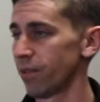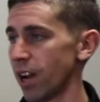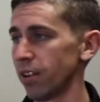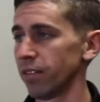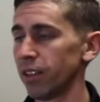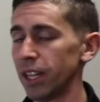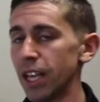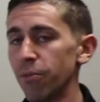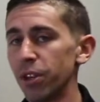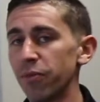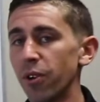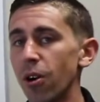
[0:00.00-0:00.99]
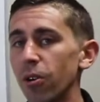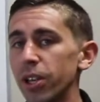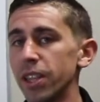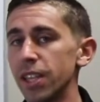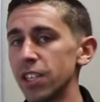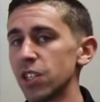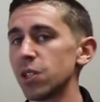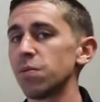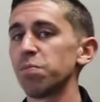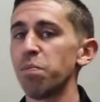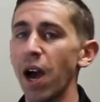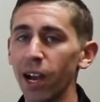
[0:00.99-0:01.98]
and round. And then we fall in this
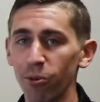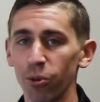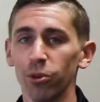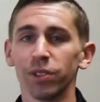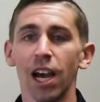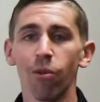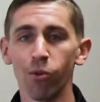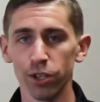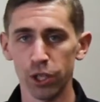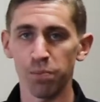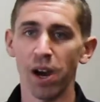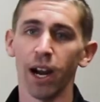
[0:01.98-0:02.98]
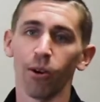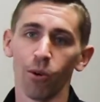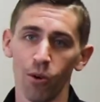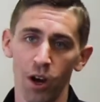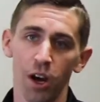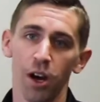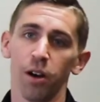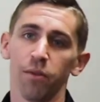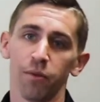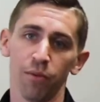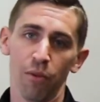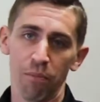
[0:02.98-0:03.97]
spiral, downward spiral
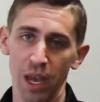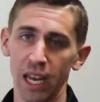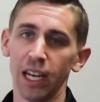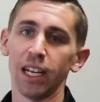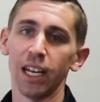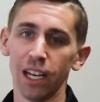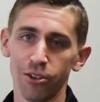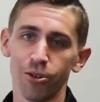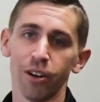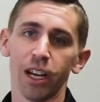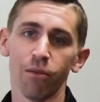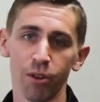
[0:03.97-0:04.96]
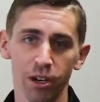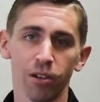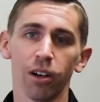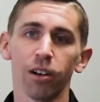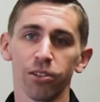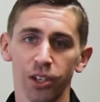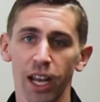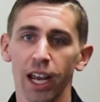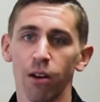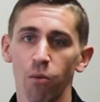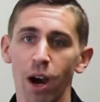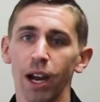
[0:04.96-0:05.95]
of pain and injury, and we don't
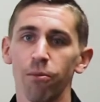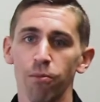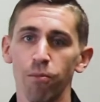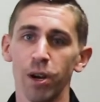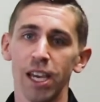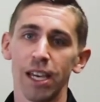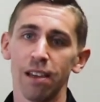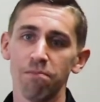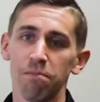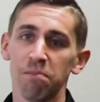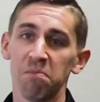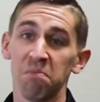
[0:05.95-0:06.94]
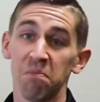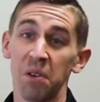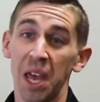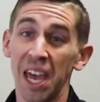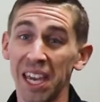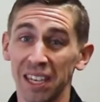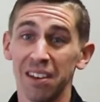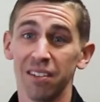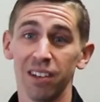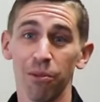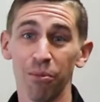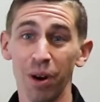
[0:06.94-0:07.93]
understand why we ache
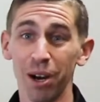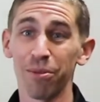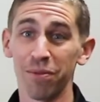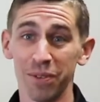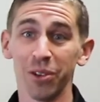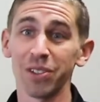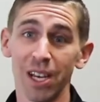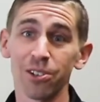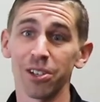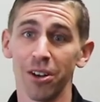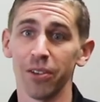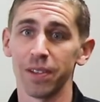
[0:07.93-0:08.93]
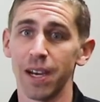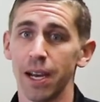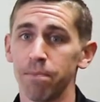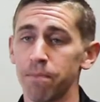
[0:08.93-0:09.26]
and why we feel tension all the time.